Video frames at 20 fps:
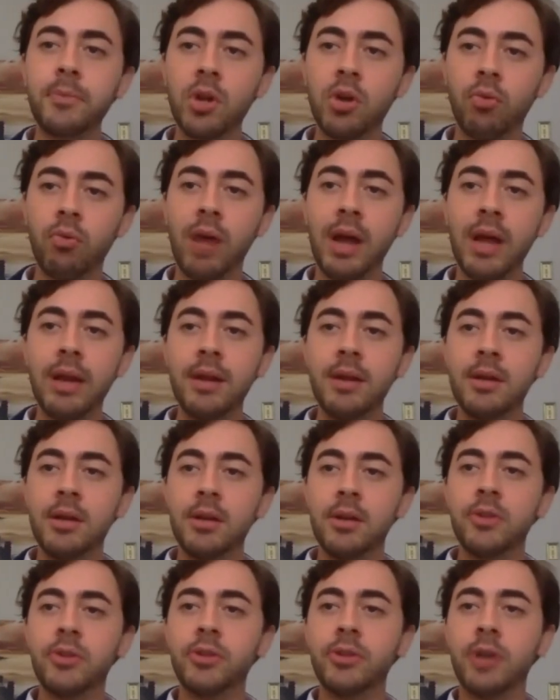right,
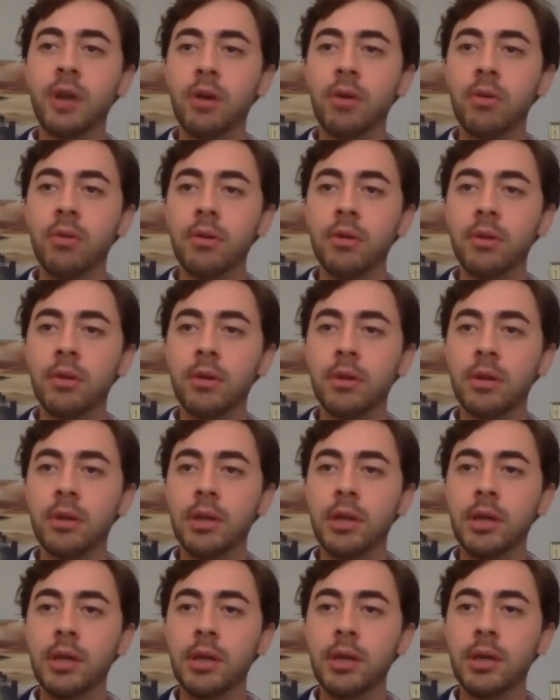so
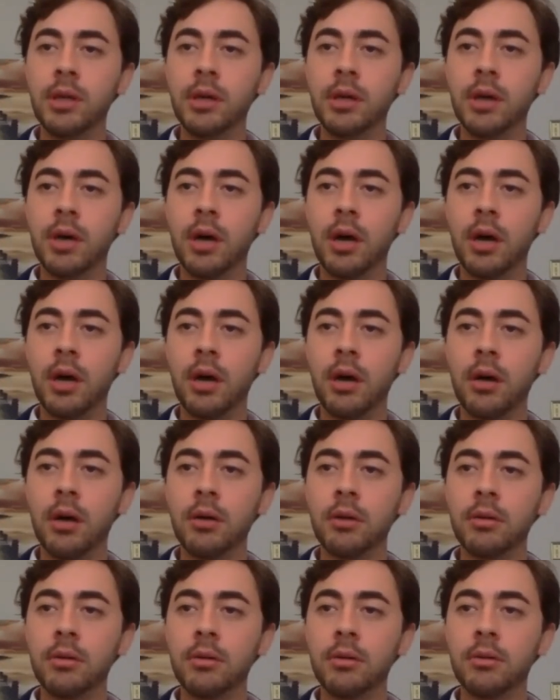the, uh,
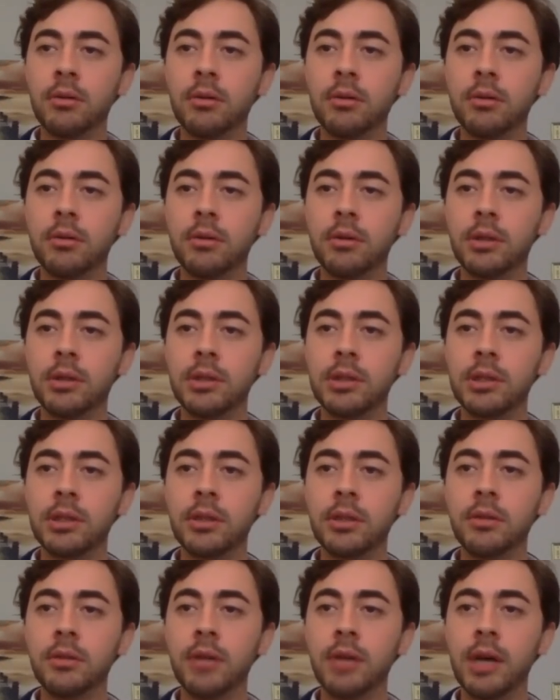let's
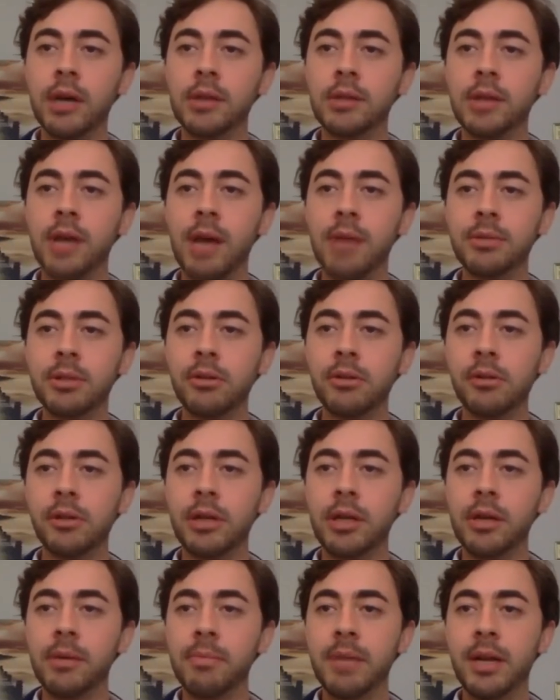see next,
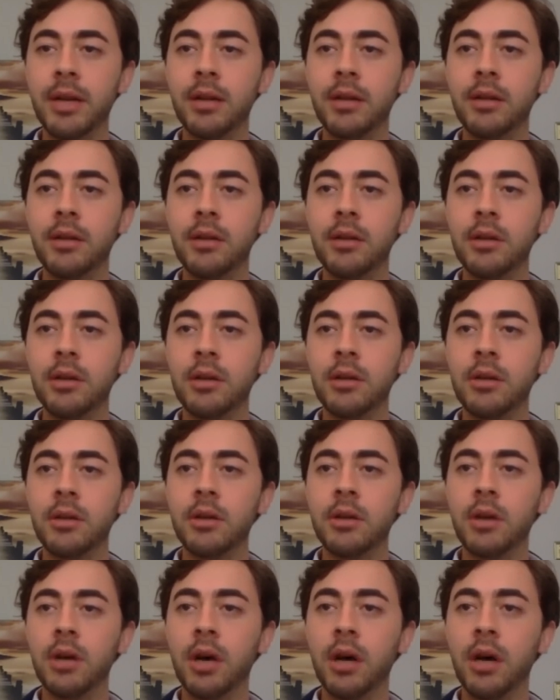absolutely committed.
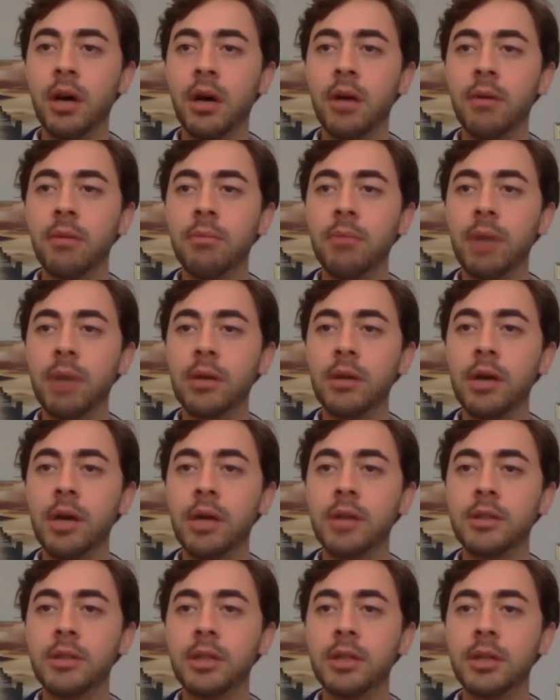Uh, Michael
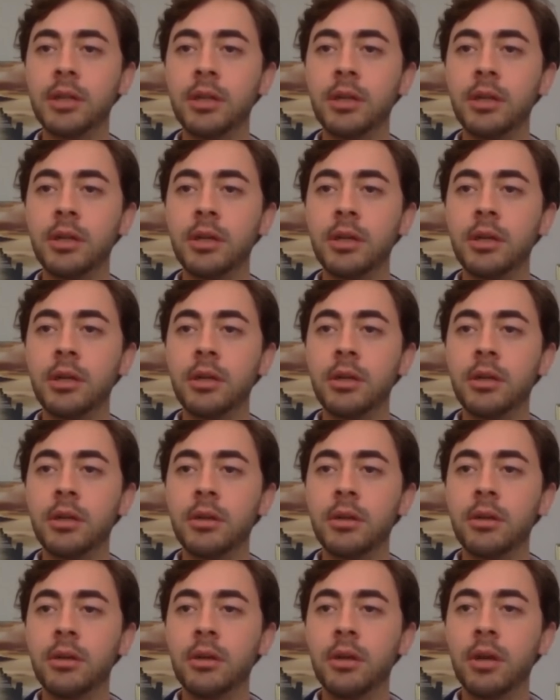Hudson,
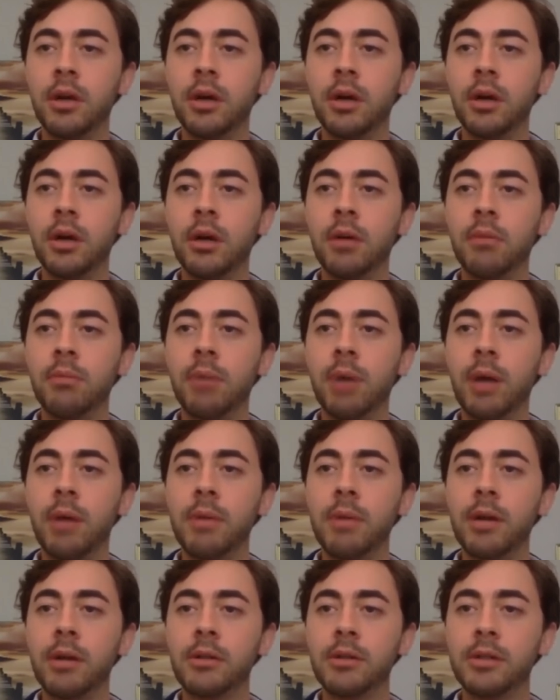uh,
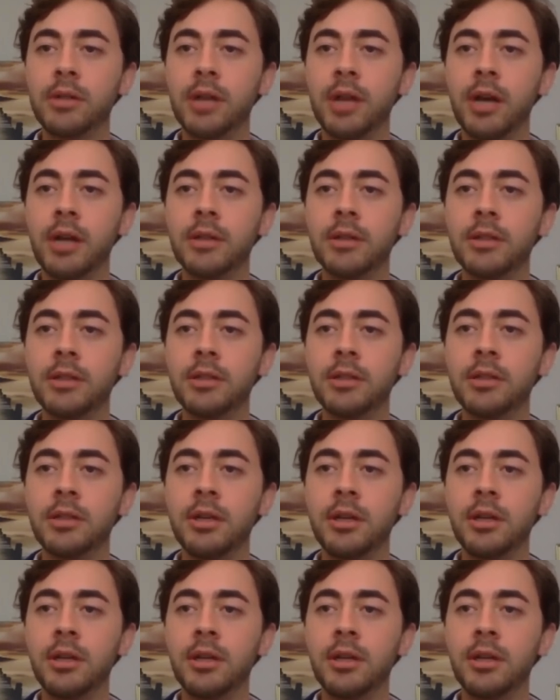biomedical science,